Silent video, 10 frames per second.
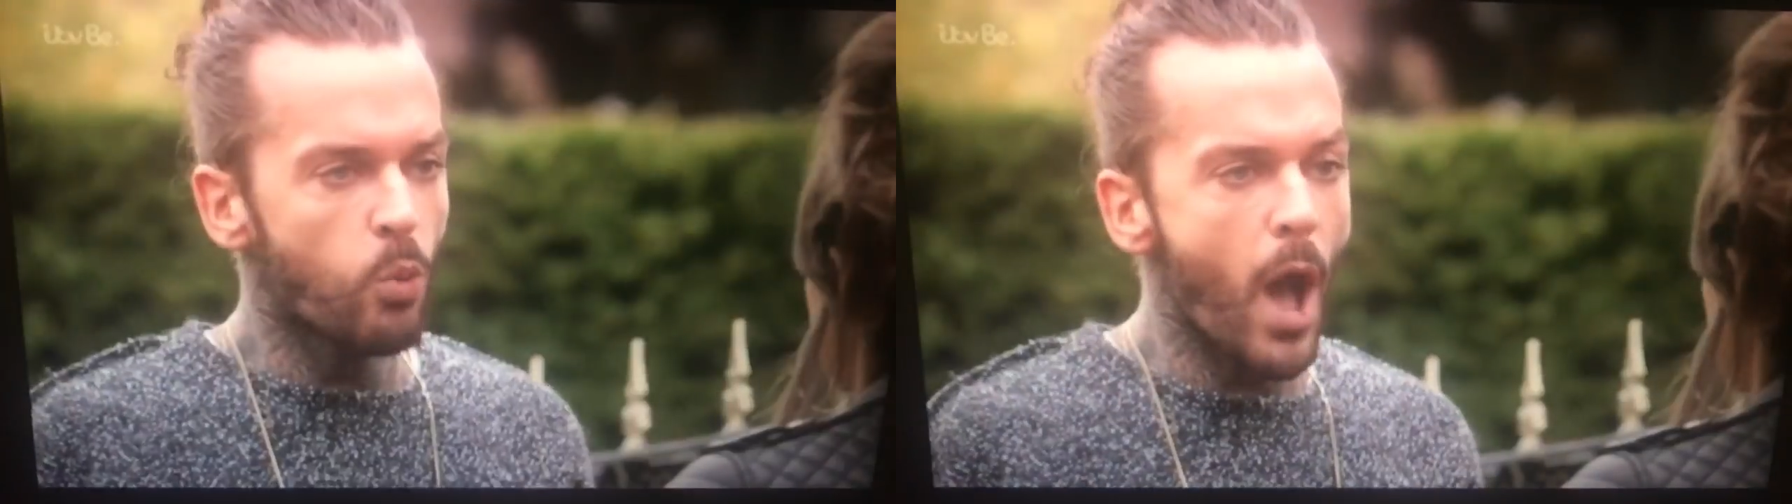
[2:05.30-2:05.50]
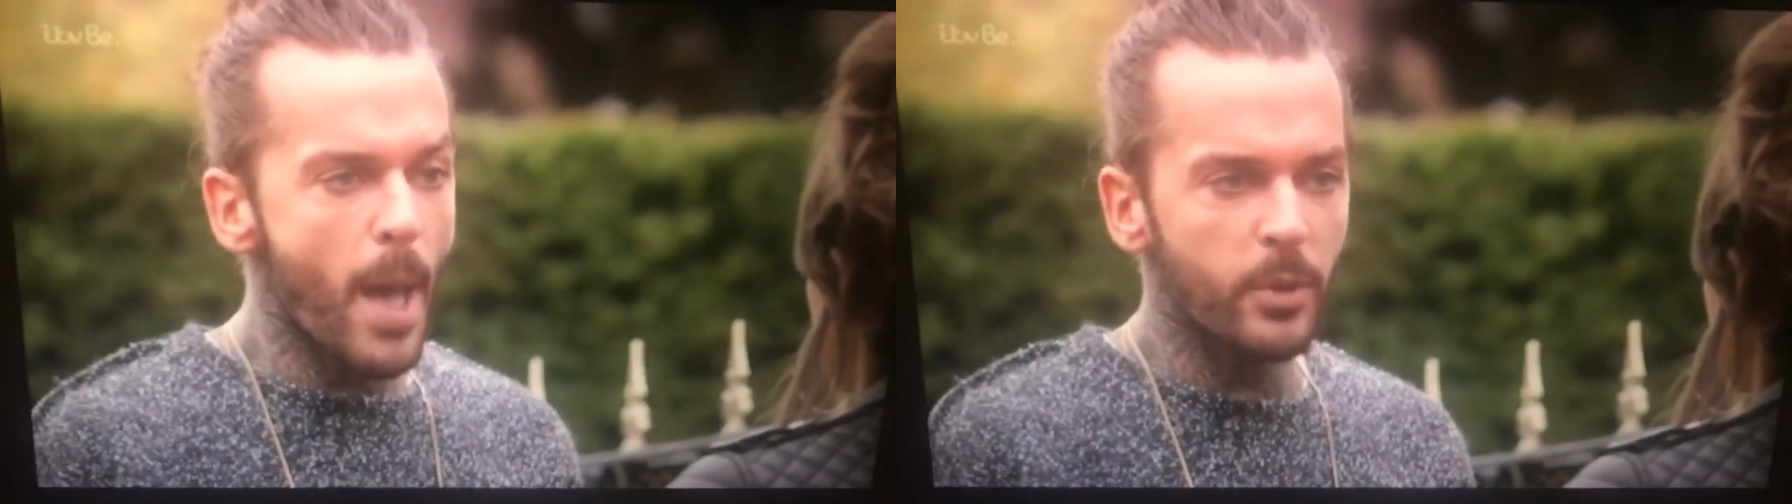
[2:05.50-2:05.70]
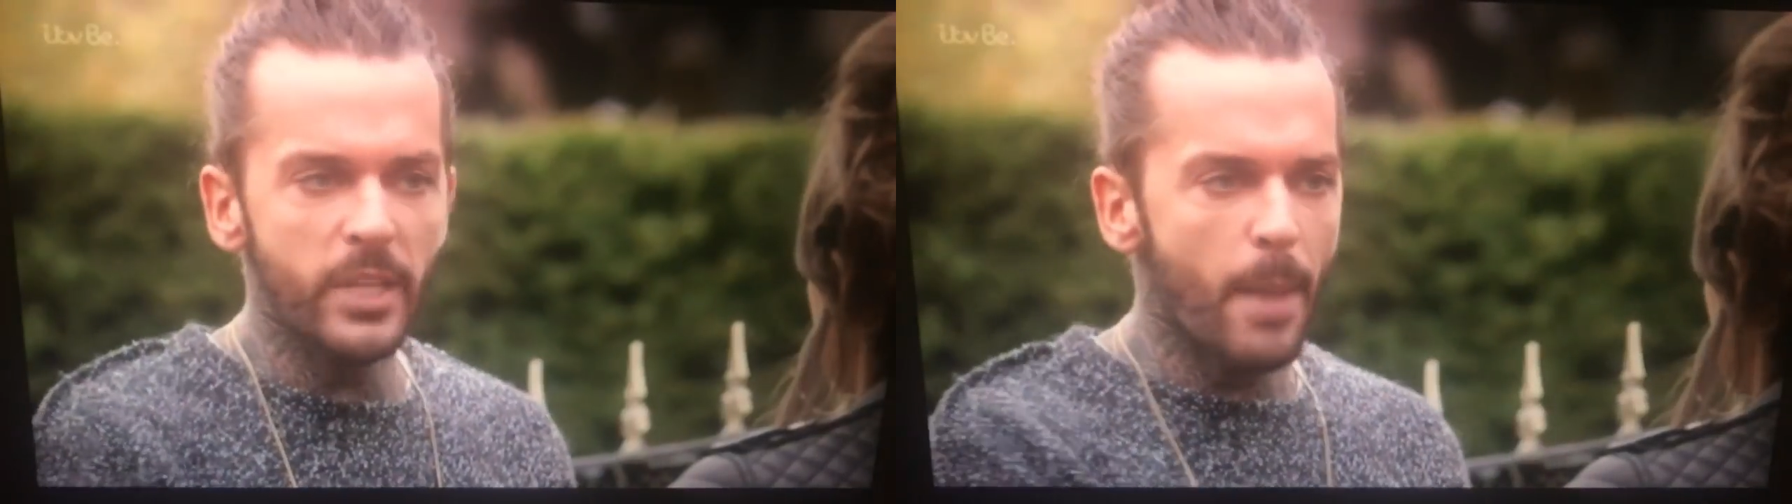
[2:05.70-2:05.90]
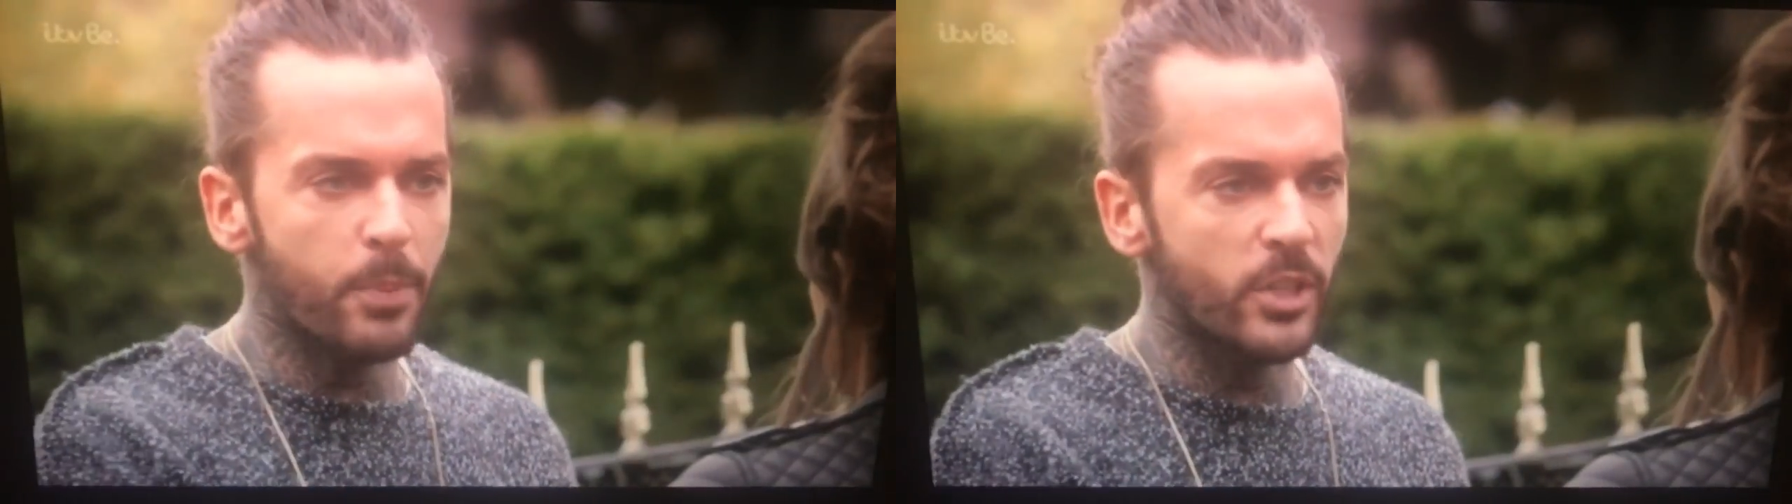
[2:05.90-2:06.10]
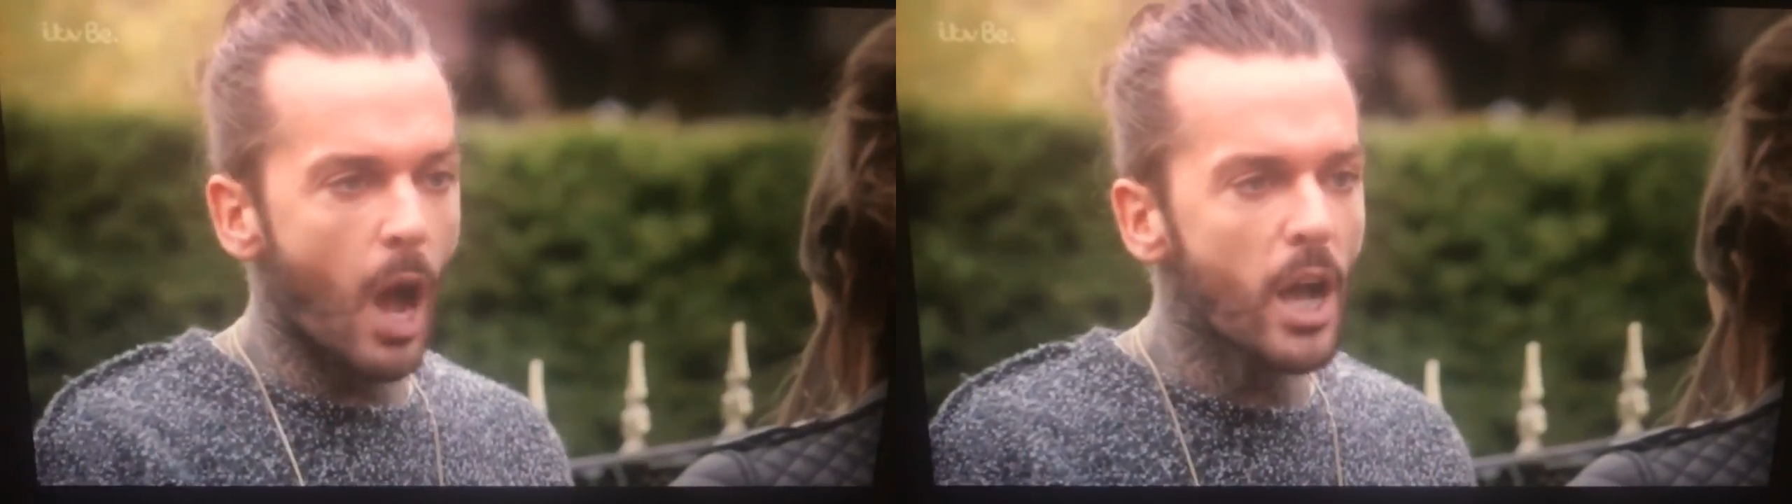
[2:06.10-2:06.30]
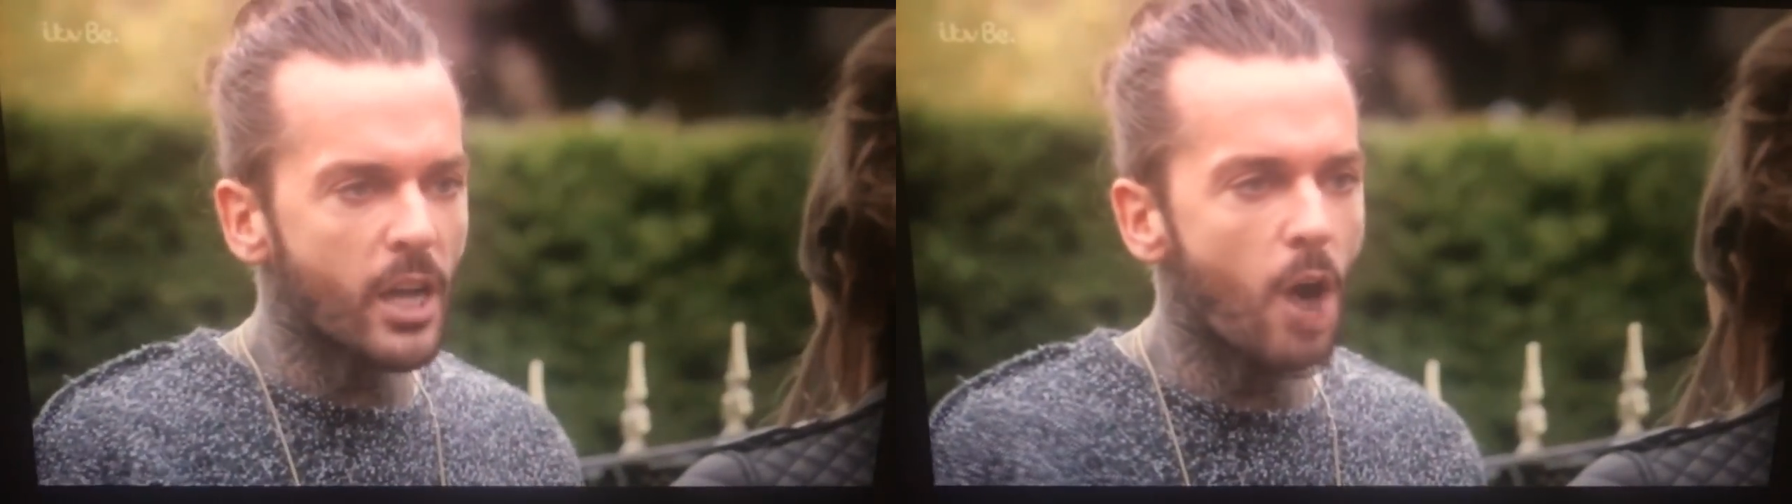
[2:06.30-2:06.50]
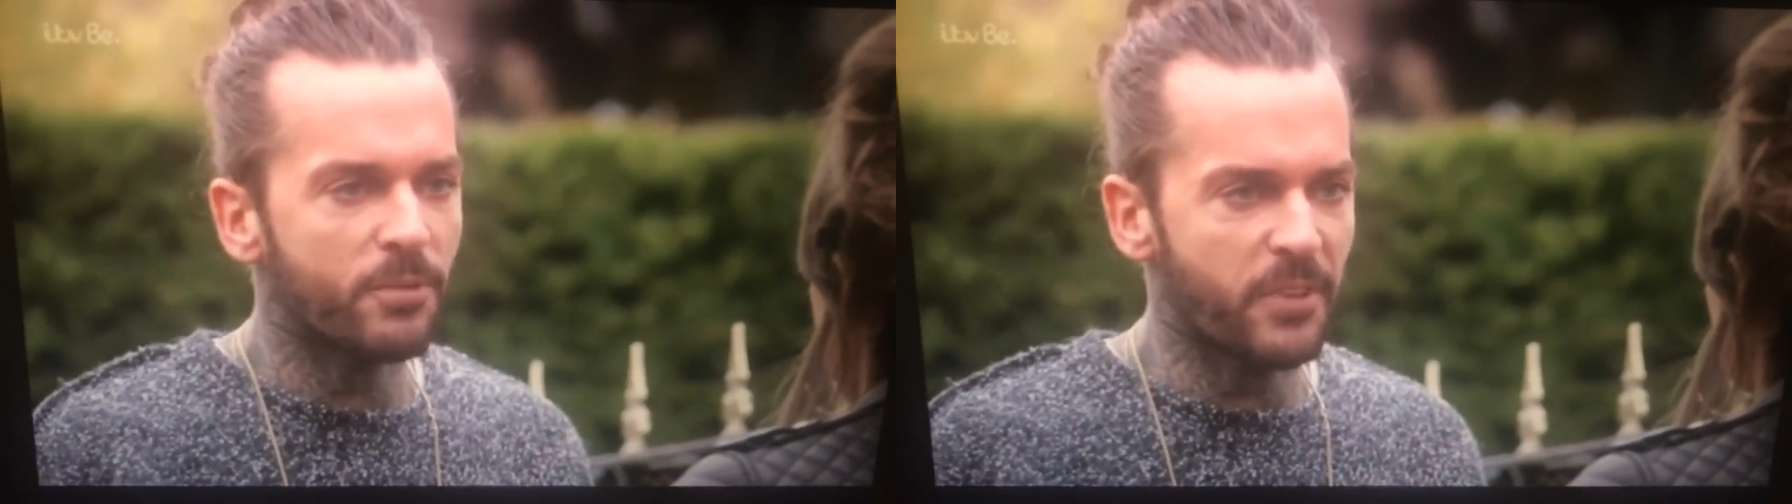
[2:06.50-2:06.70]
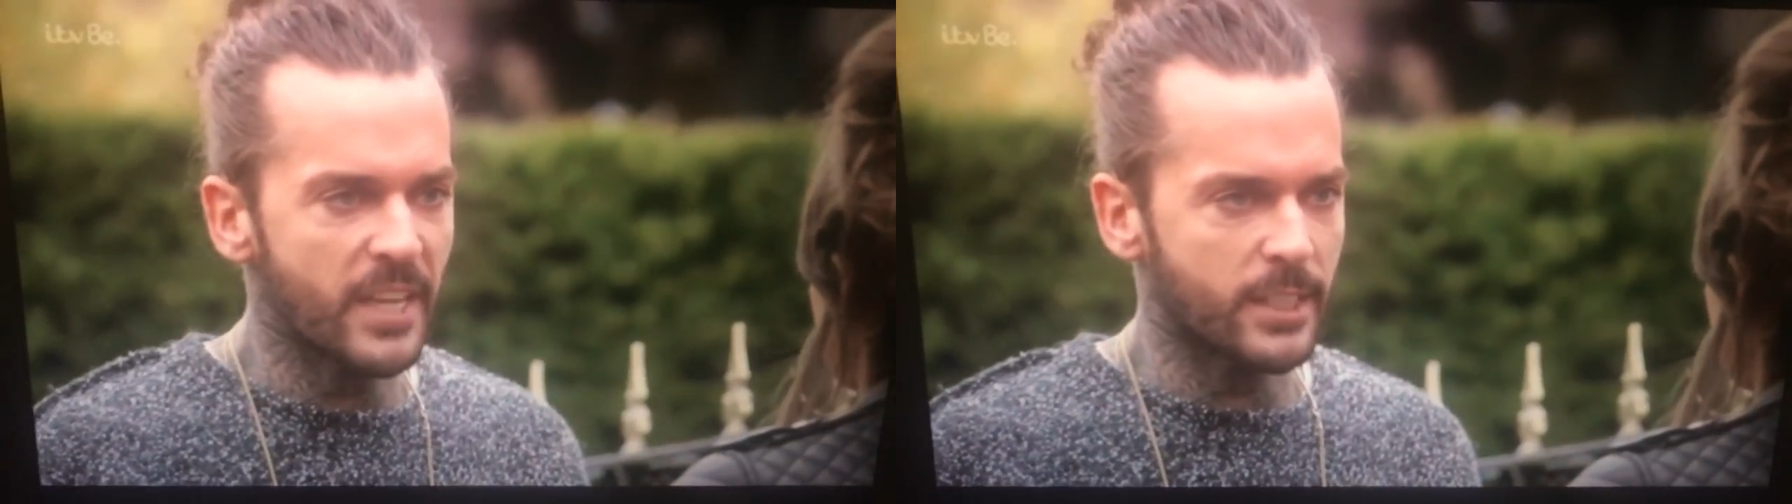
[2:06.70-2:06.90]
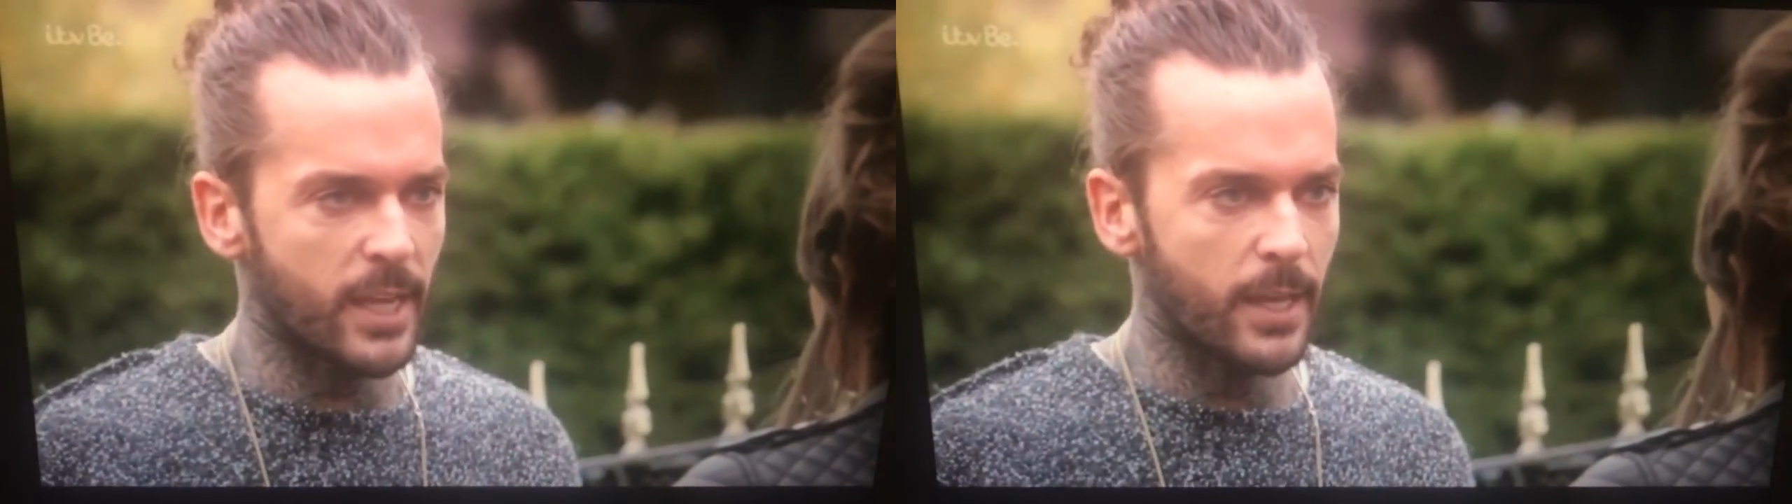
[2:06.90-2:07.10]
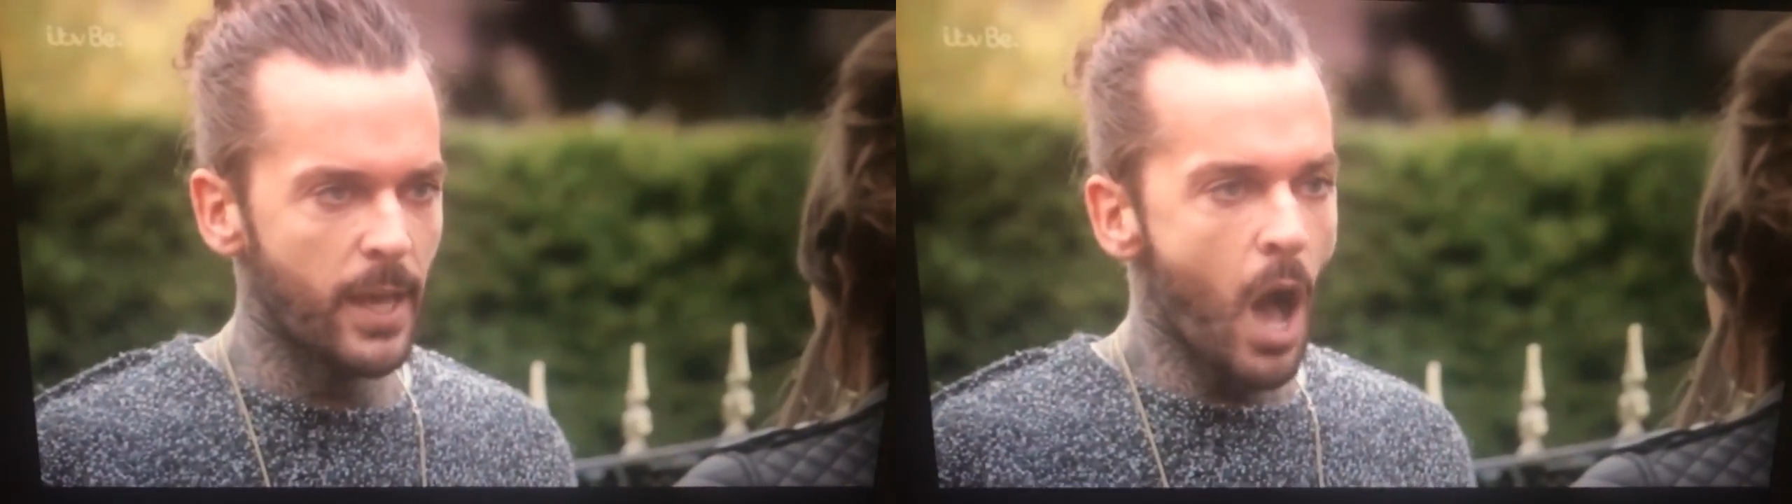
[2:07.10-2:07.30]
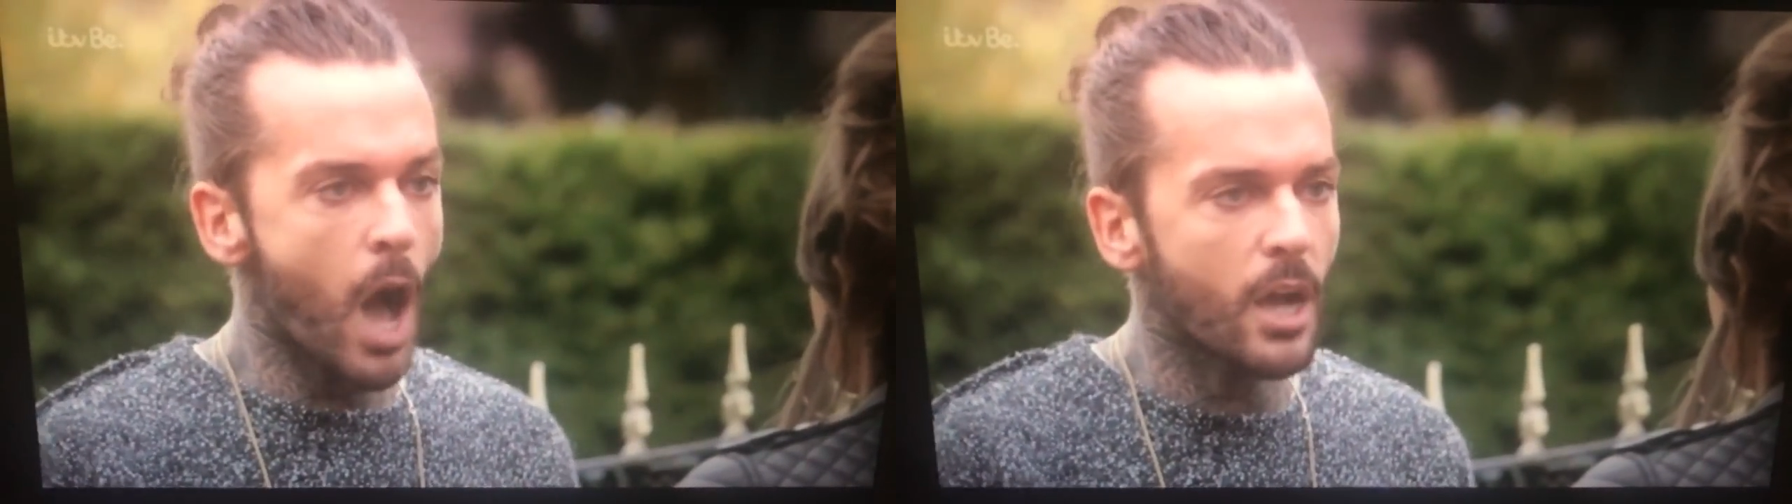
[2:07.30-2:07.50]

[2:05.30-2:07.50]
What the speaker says: What happened, happened. I can't fix it. I